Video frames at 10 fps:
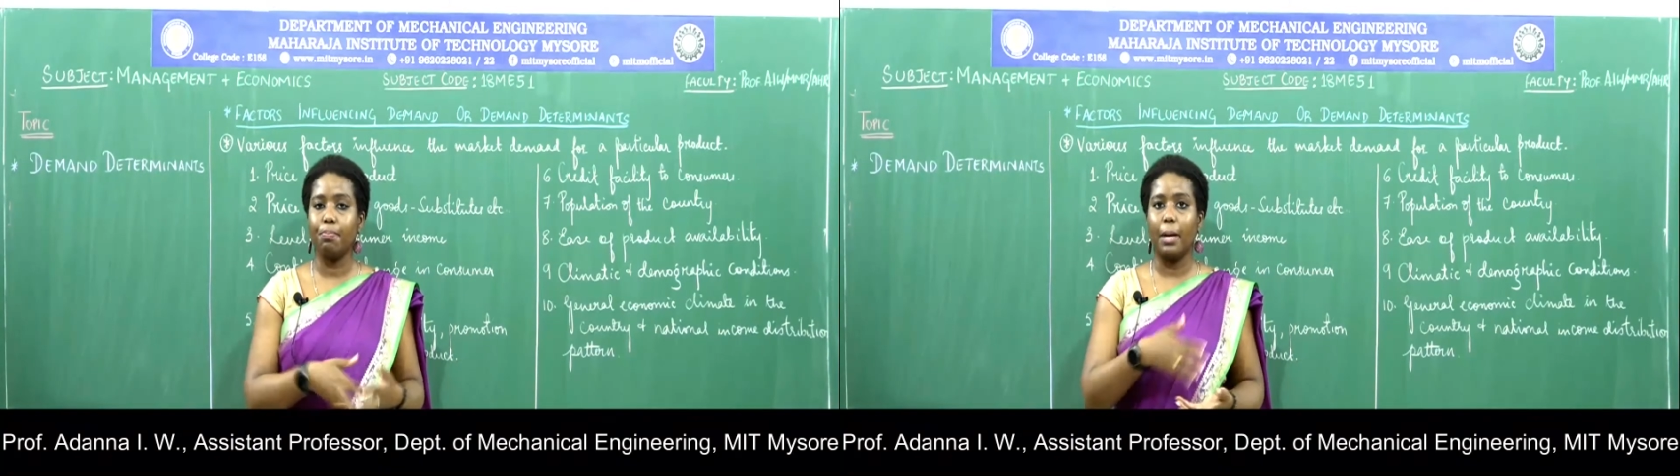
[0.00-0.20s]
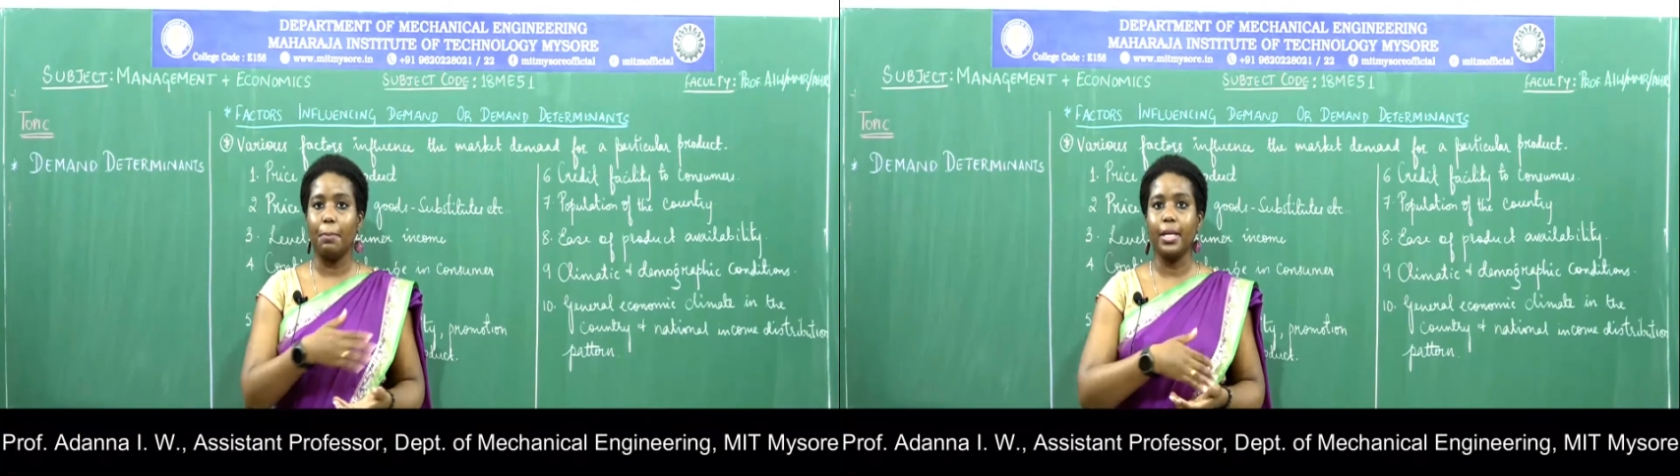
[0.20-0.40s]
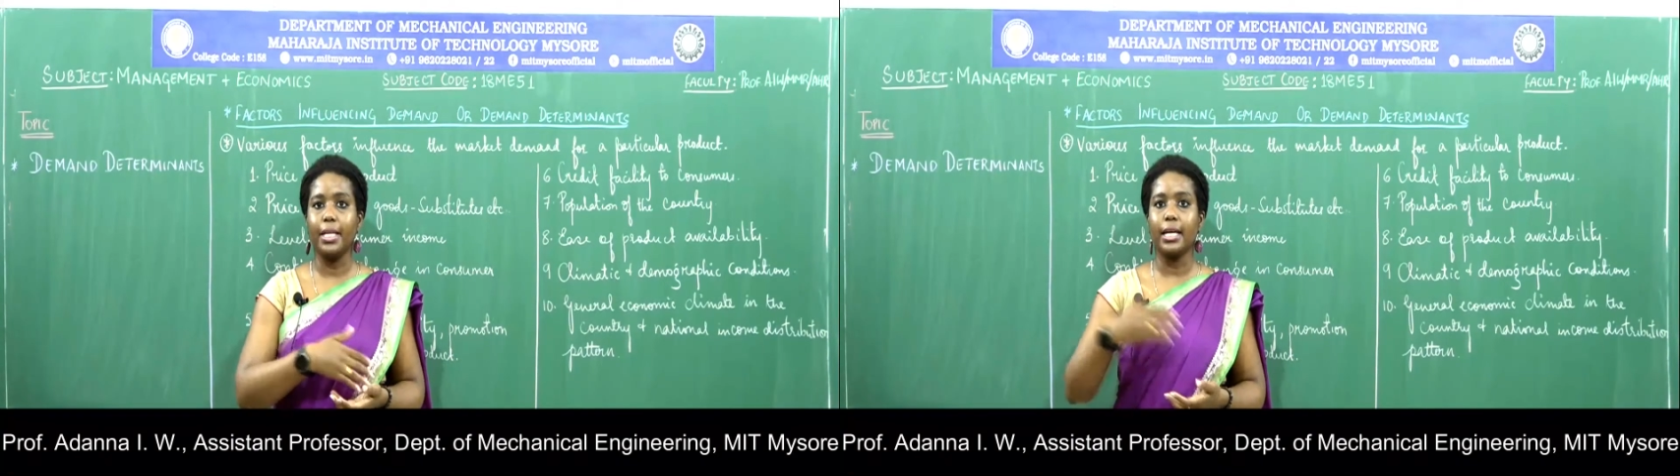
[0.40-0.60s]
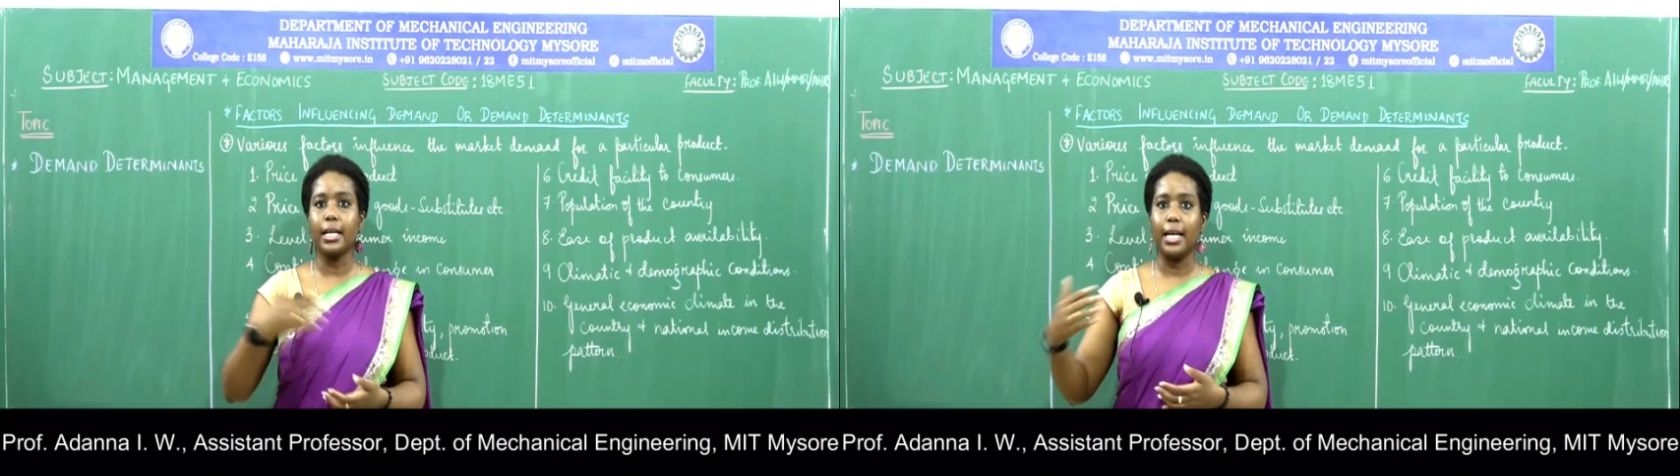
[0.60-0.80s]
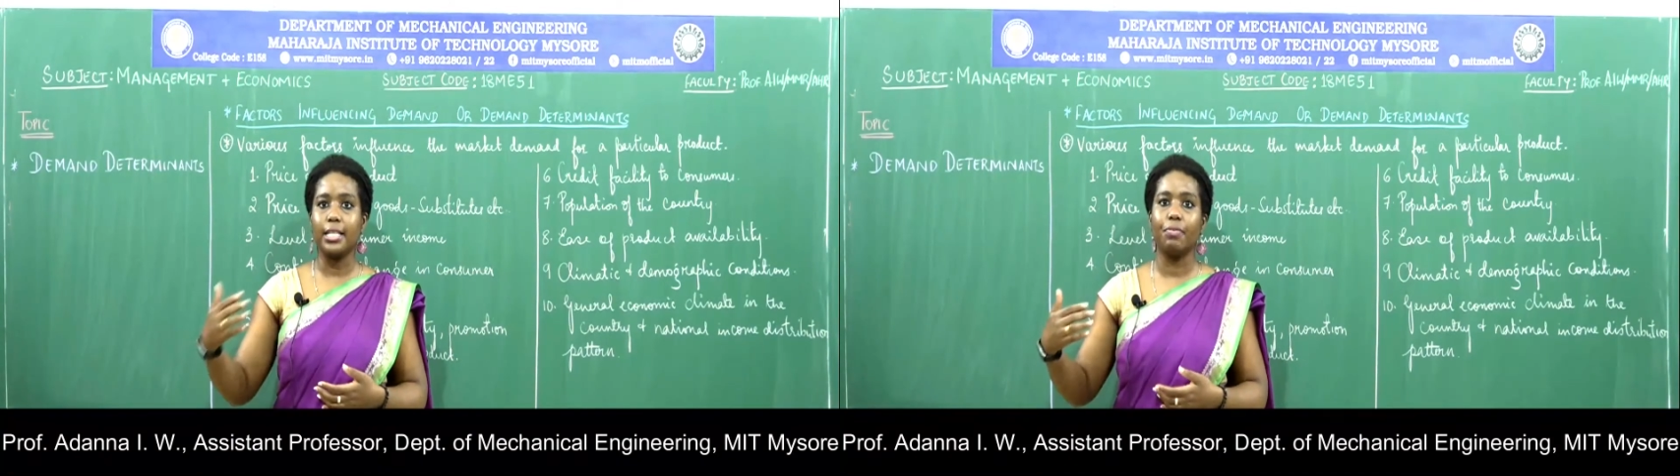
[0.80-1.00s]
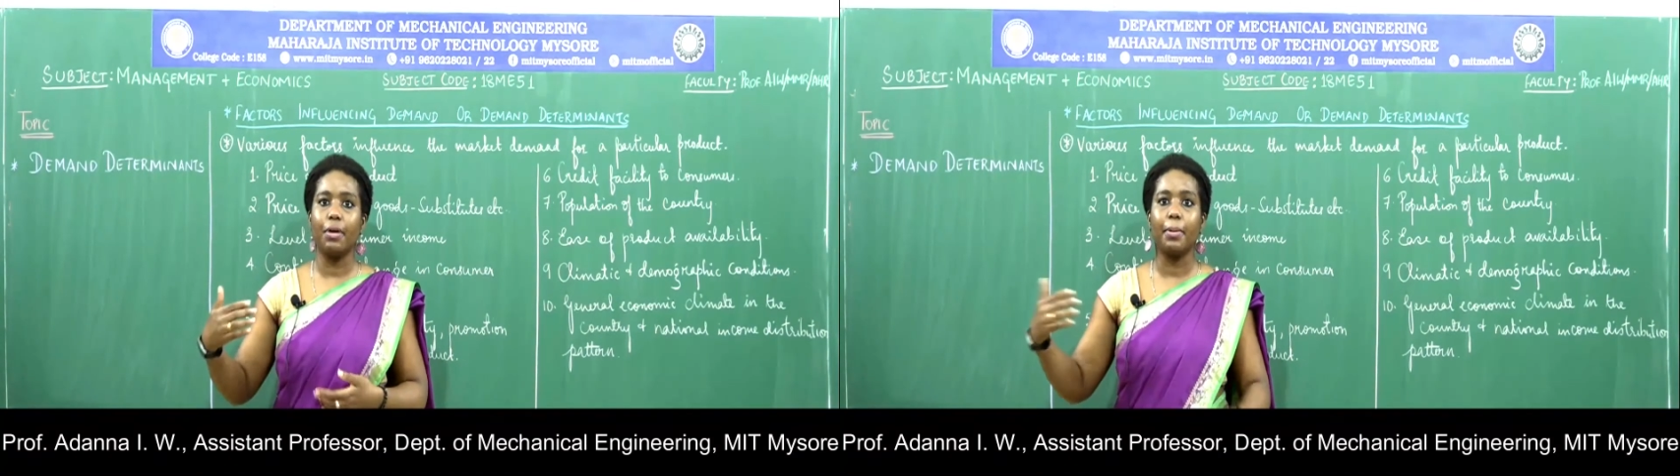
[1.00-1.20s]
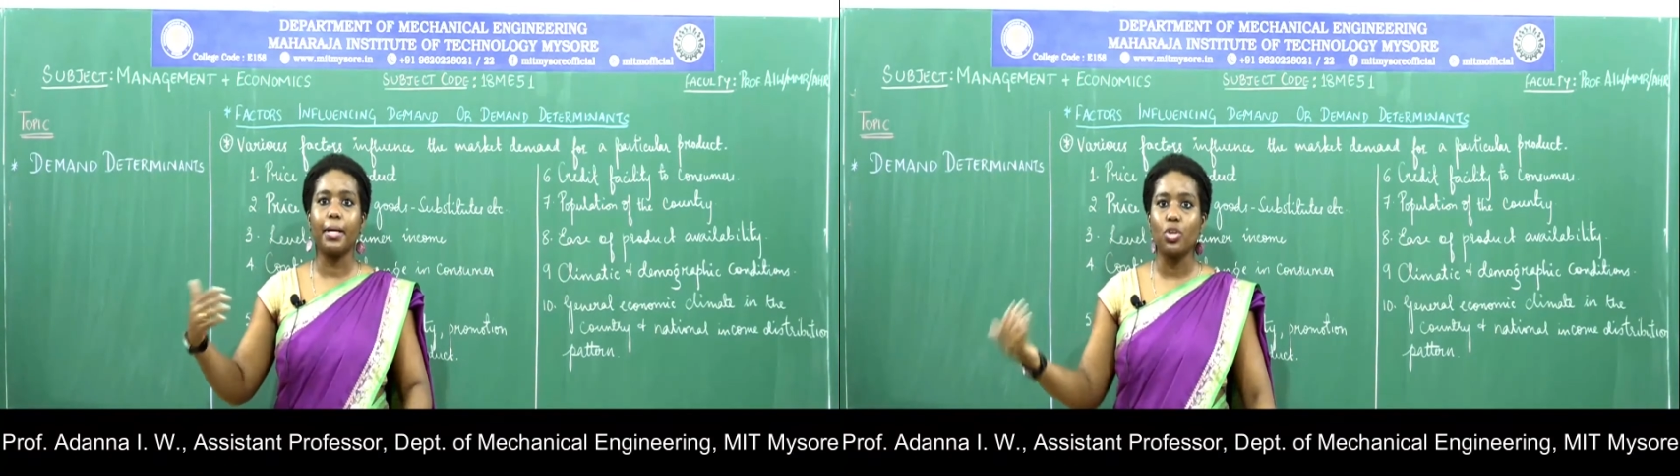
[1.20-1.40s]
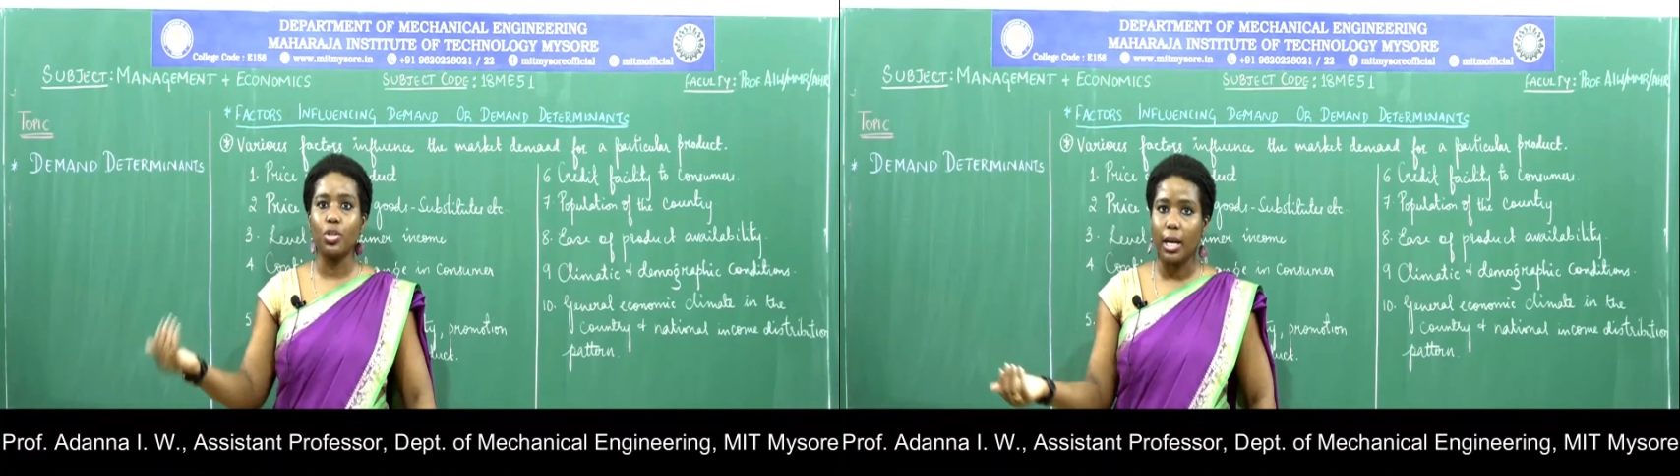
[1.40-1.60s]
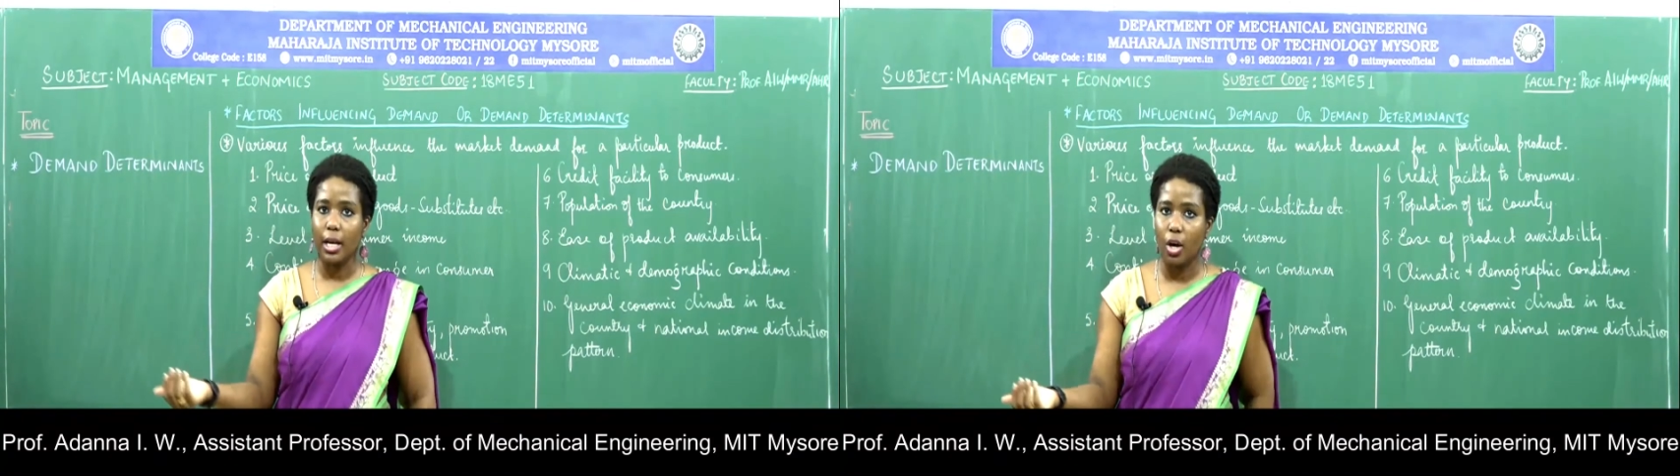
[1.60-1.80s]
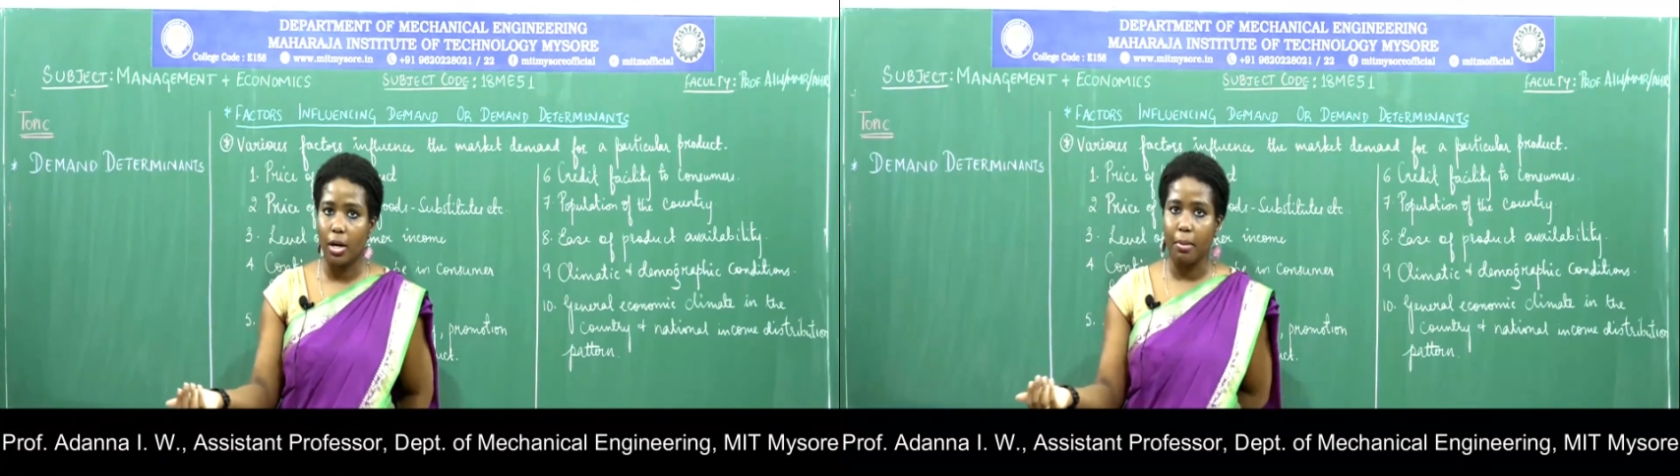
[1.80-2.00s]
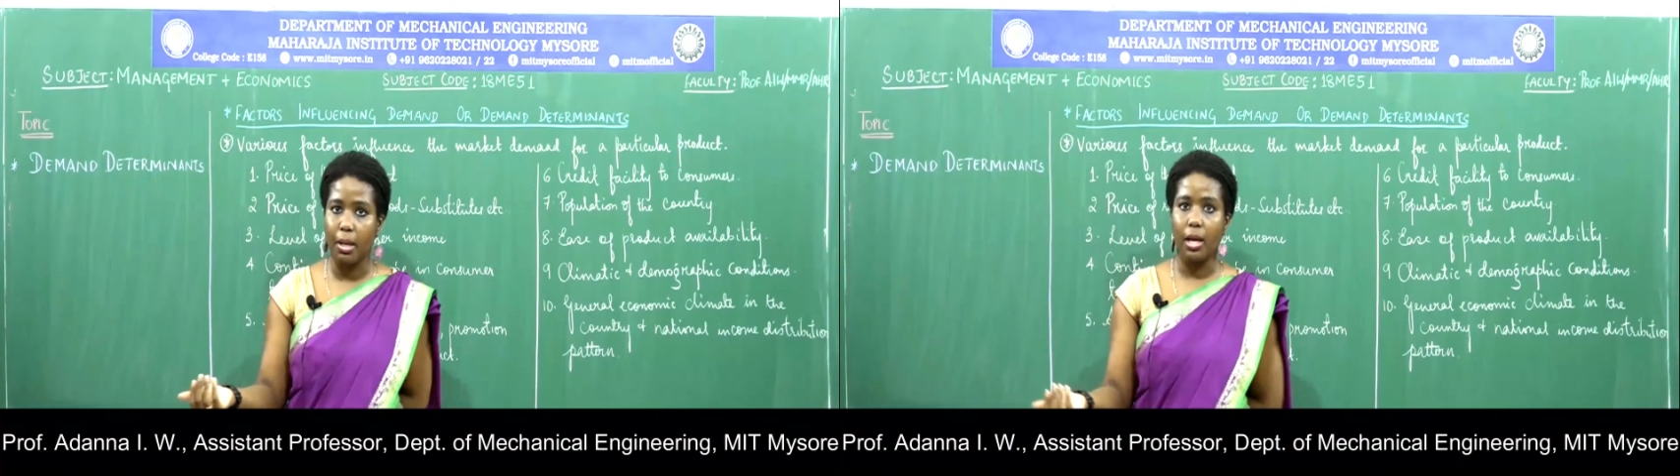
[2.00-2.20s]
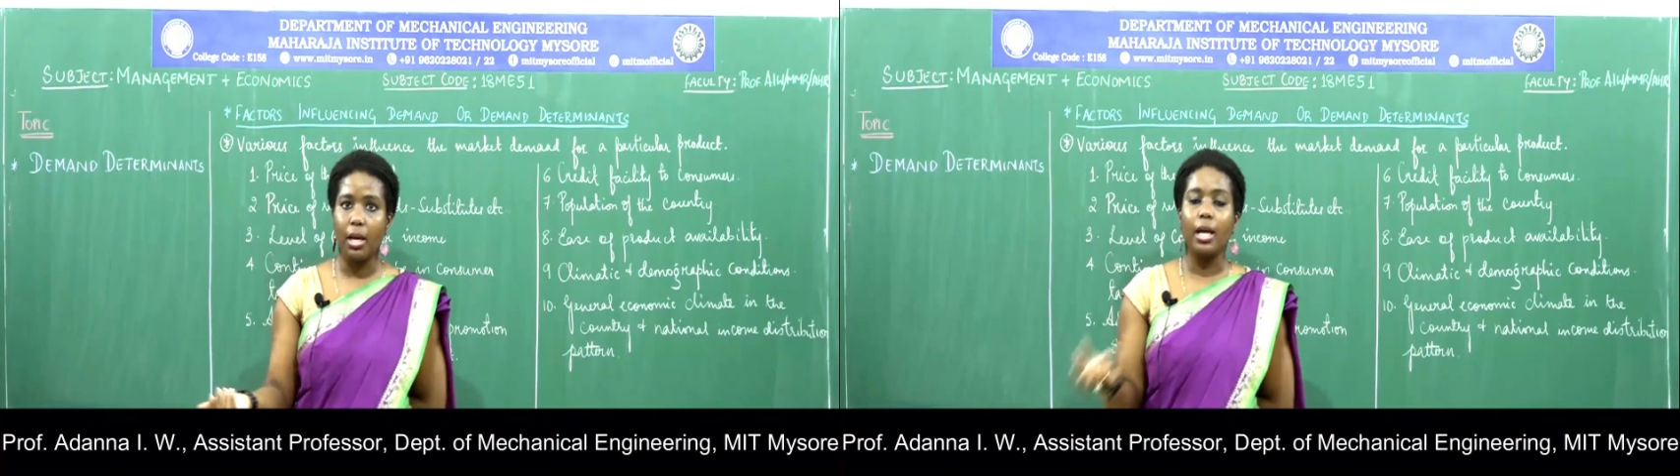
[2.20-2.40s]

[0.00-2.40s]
companies are classified based on their economy.